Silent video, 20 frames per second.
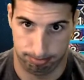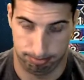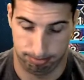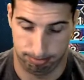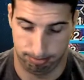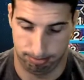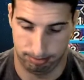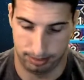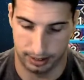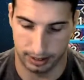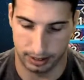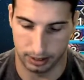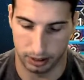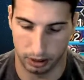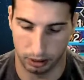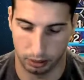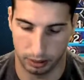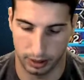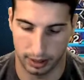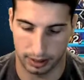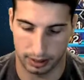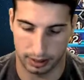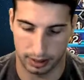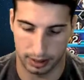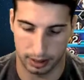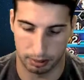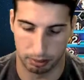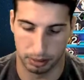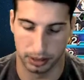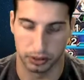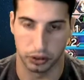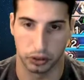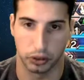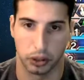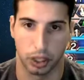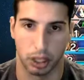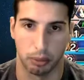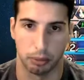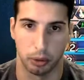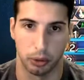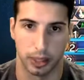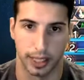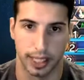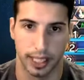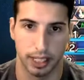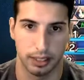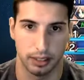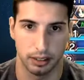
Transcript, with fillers: Let's go with uh, Blizzard combo again.